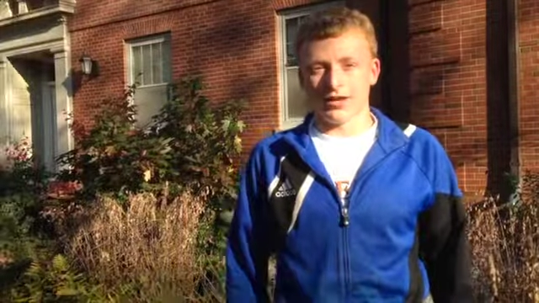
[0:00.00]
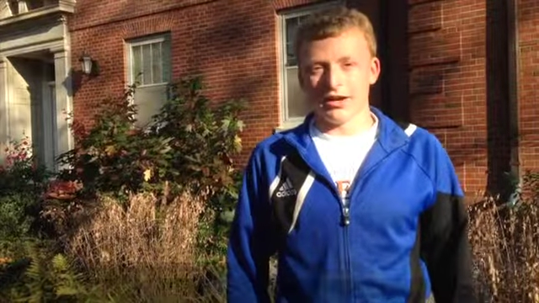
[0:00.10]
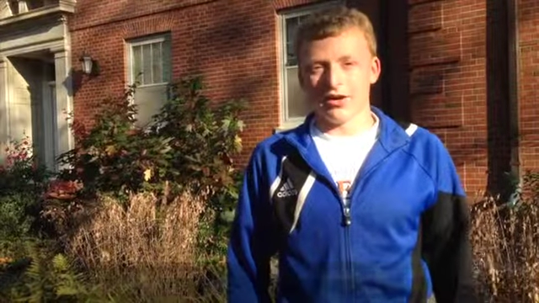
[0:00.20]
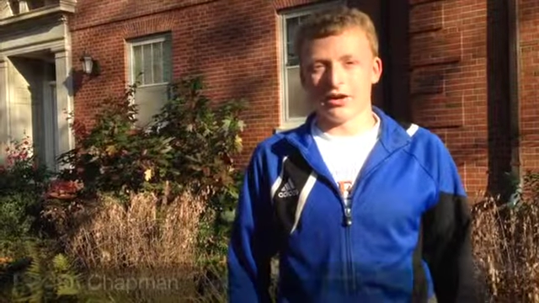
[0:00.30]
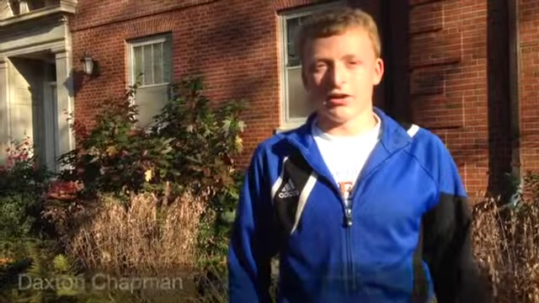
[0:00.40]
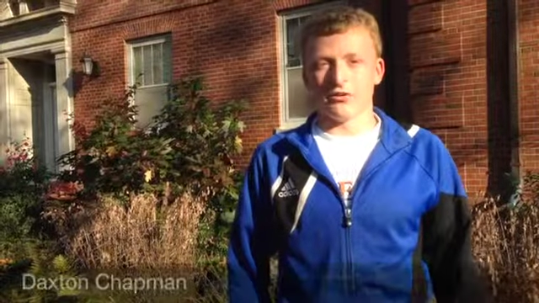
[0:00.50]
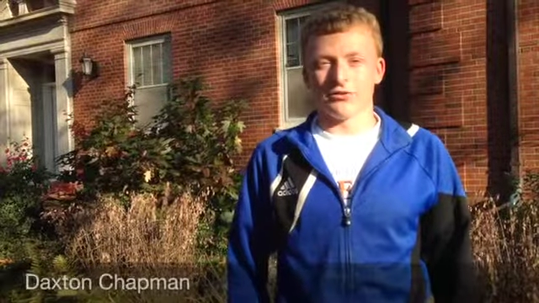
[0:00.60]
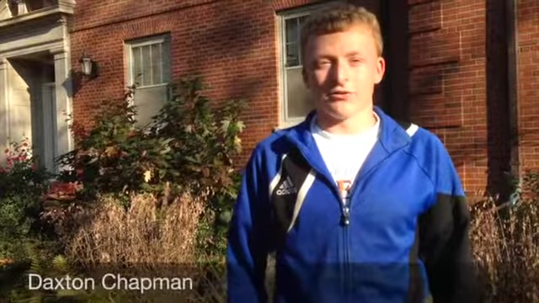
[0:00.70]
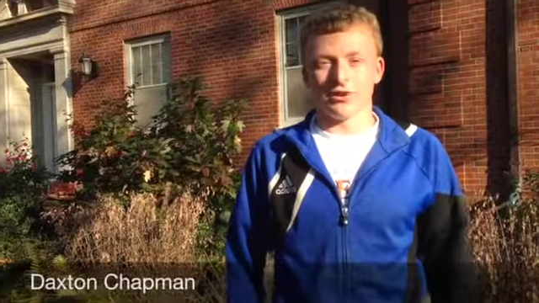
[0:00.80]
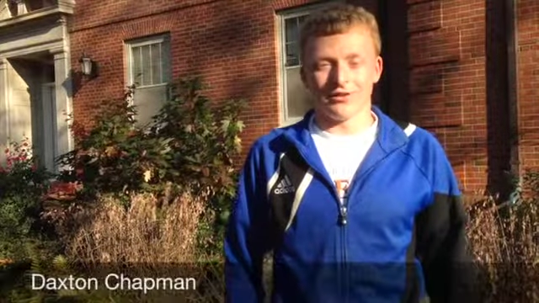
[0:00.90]
there, and
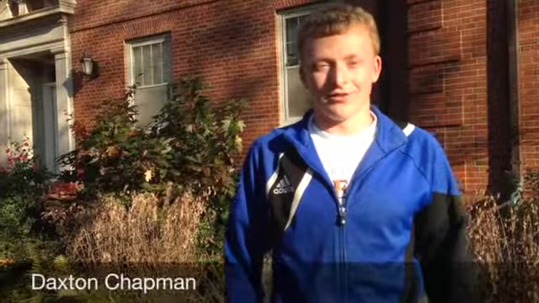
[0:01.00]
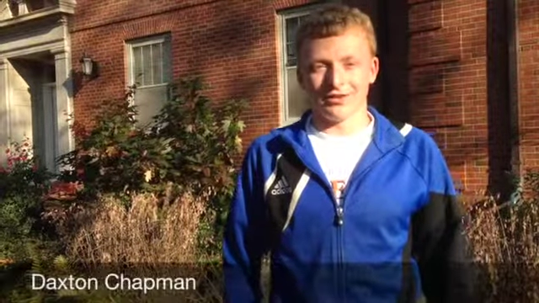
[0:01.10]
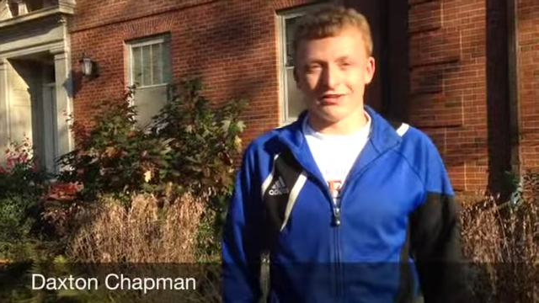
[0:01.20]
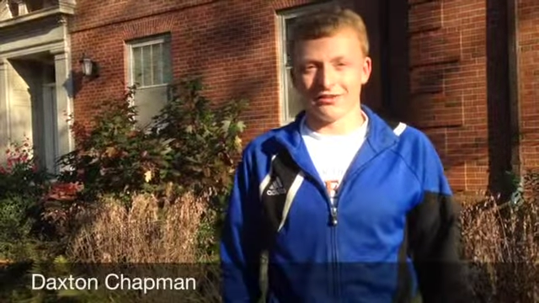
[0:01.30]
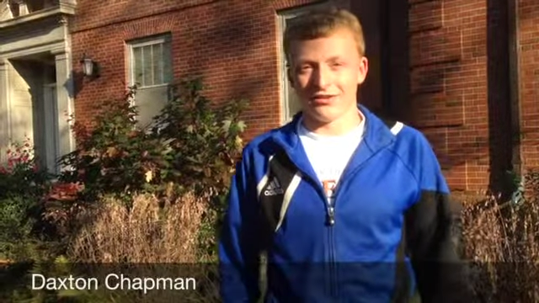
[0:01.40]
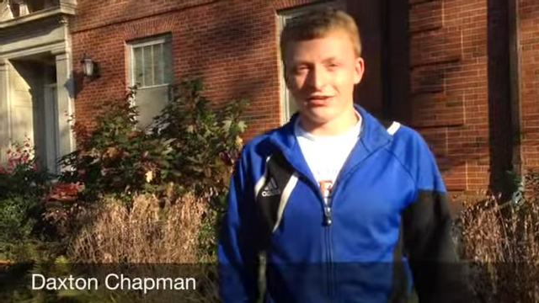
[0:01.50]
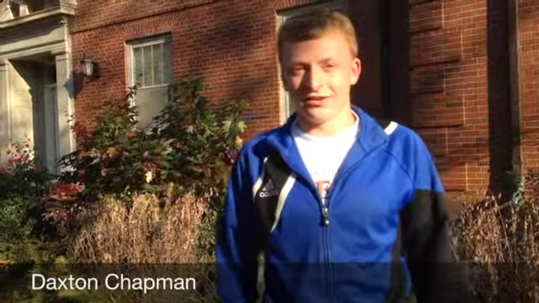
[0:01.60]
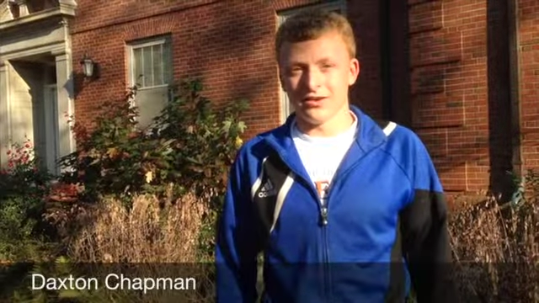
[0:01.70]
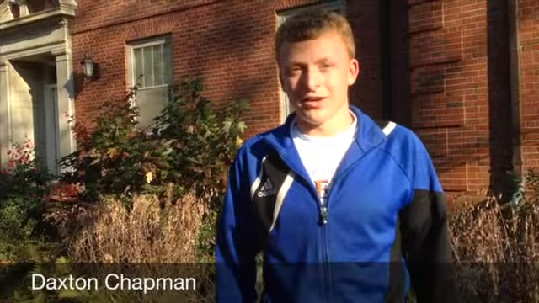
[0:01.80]
also testing the